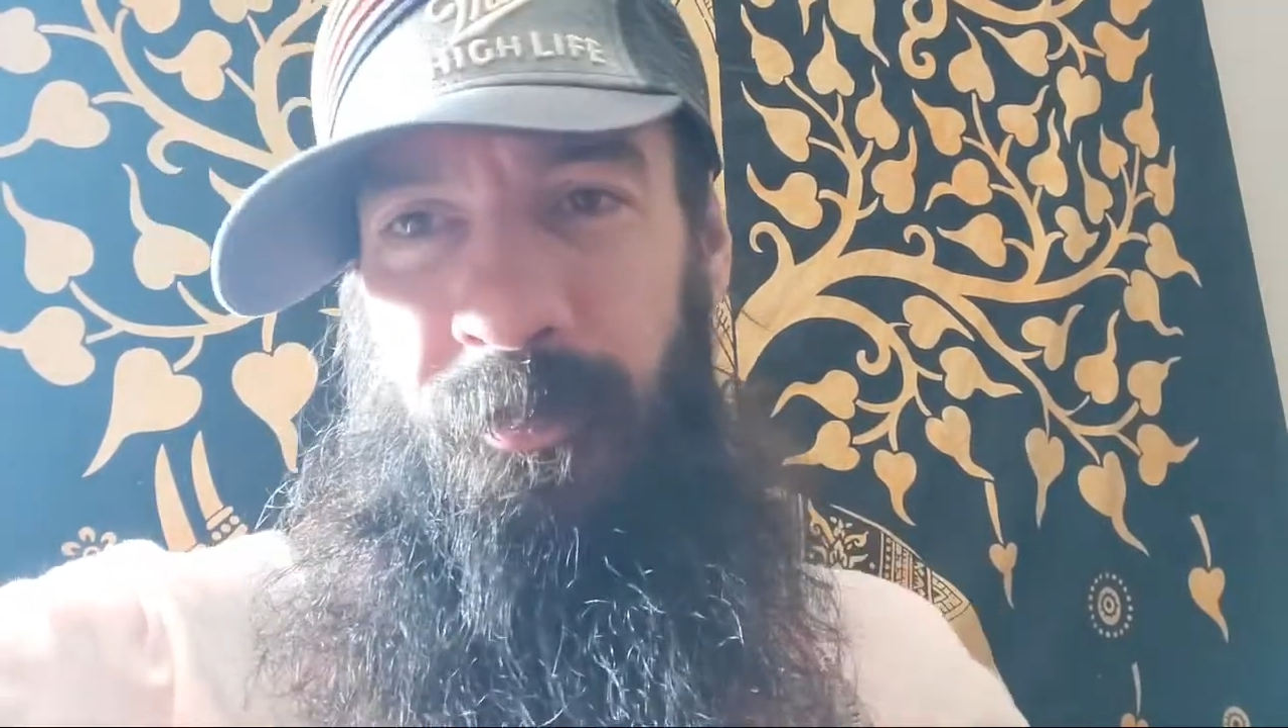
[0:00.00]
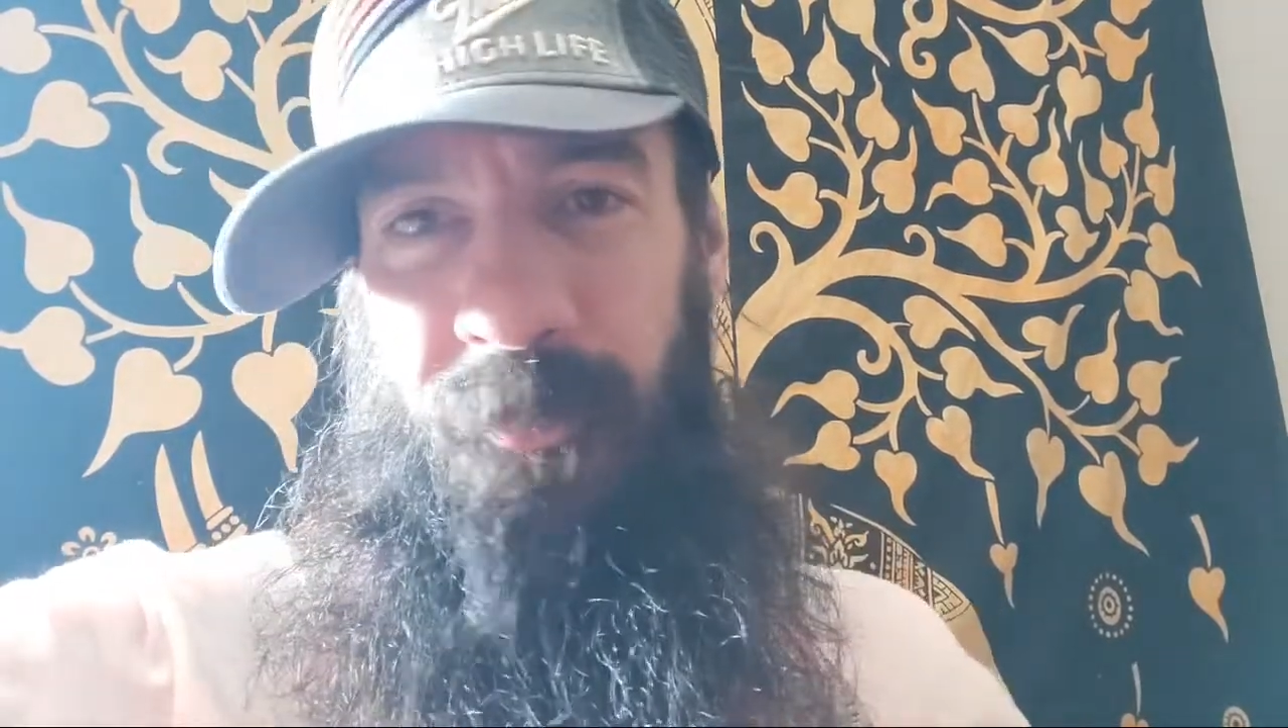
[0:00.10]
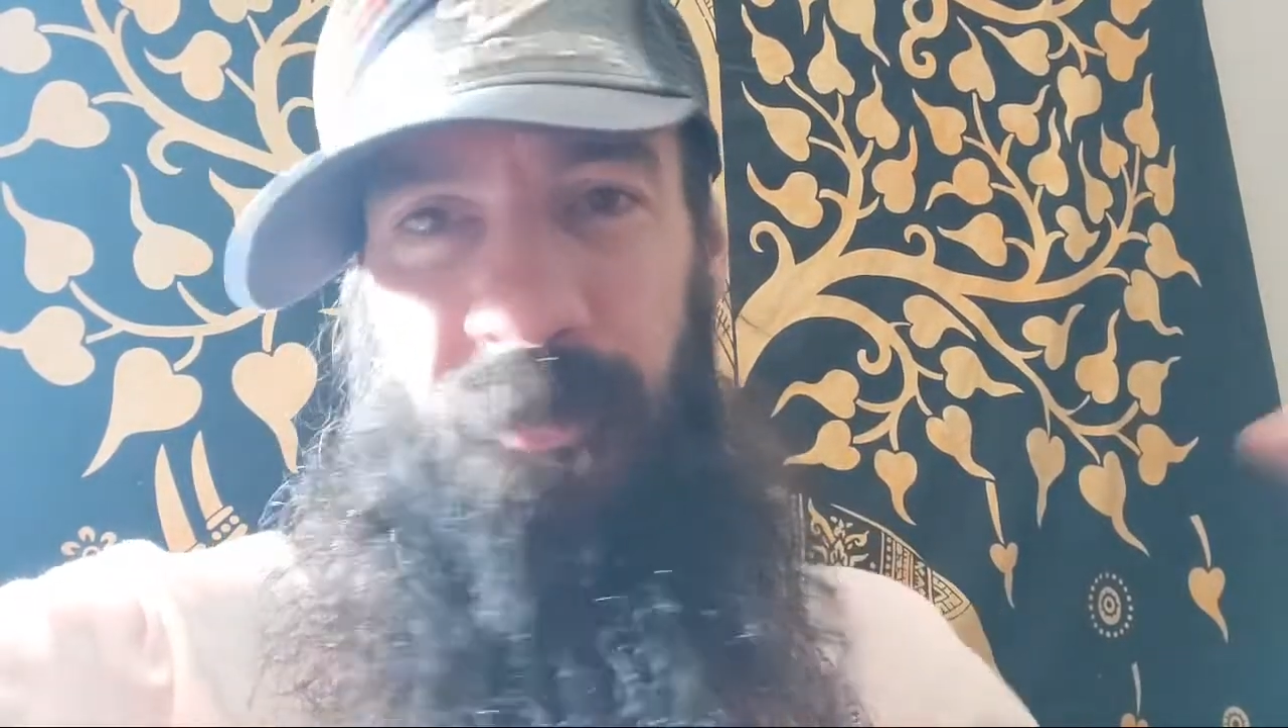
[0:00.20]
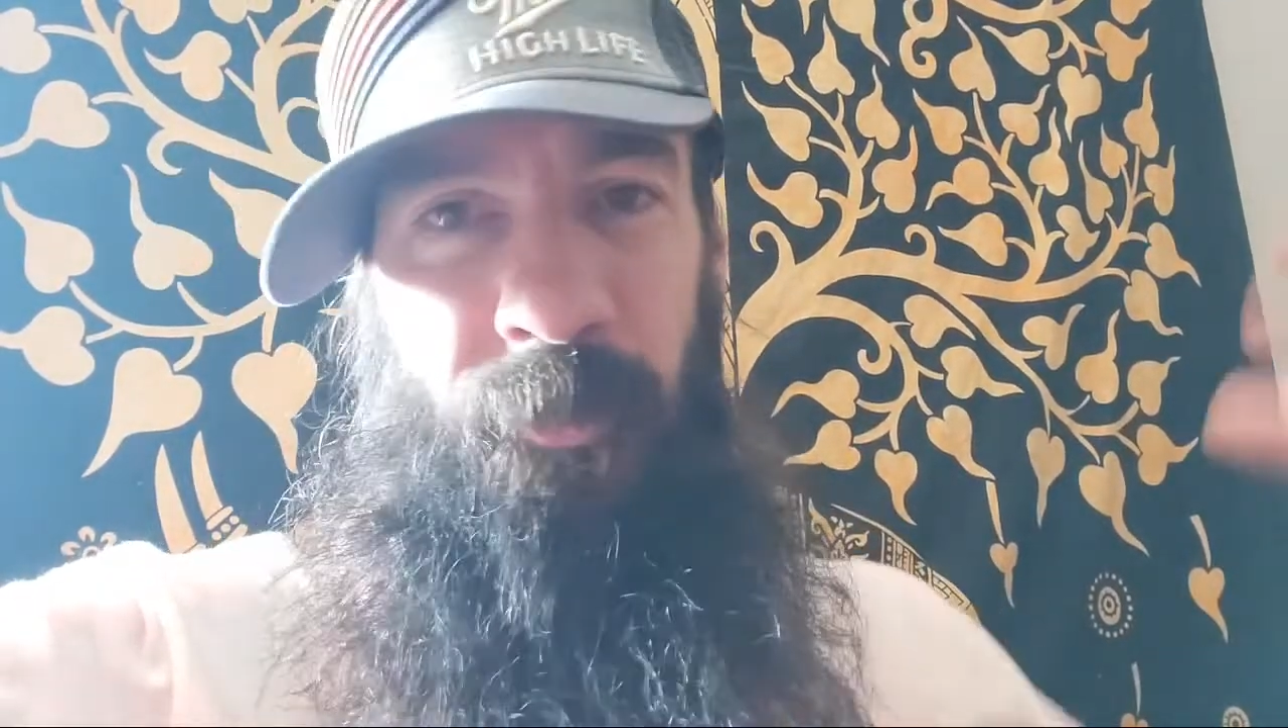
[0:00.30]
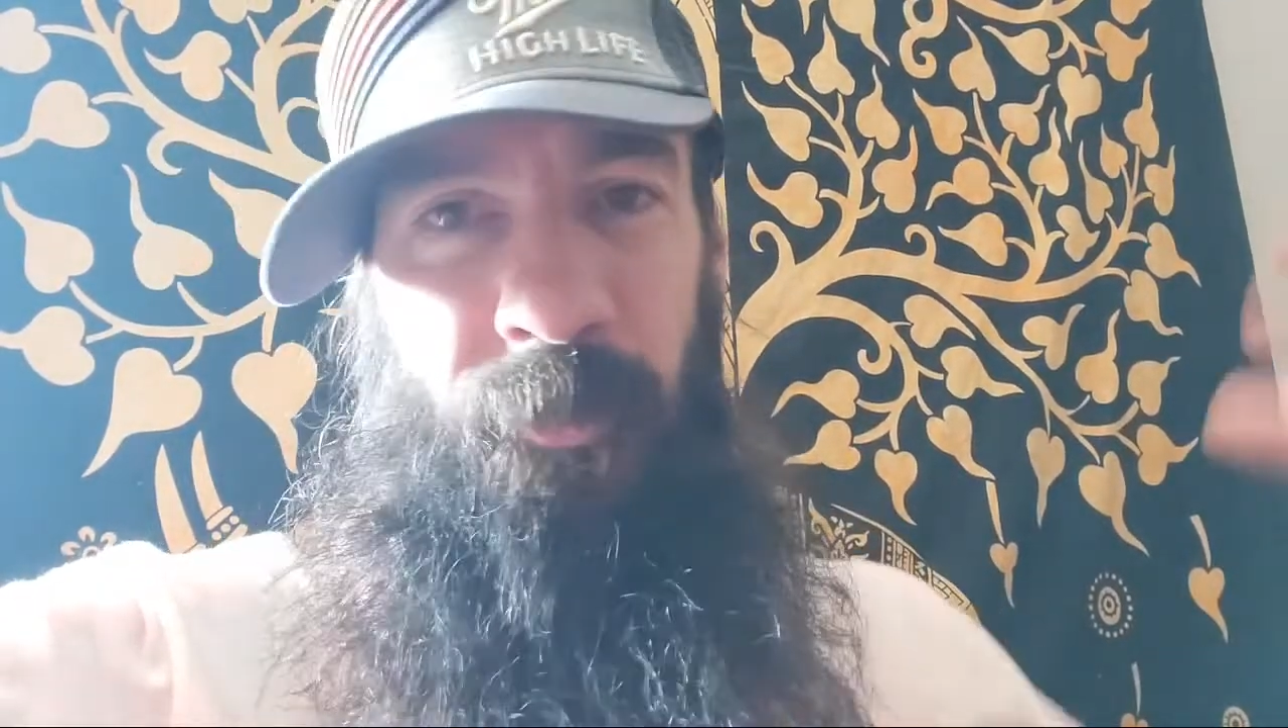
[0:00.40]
It's a new